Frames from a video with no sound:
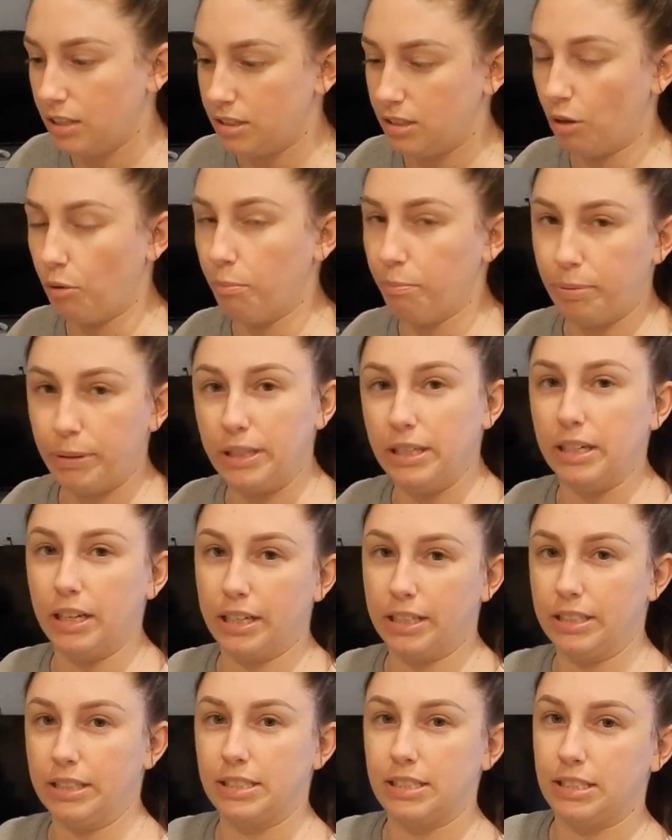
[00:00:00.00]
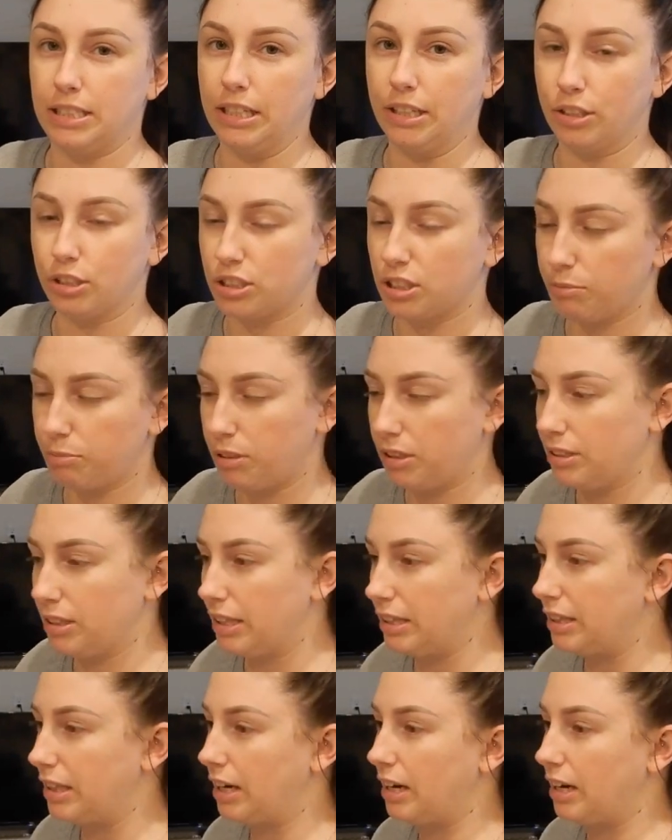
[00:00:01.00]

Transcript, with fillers: don't pee on the seat or something like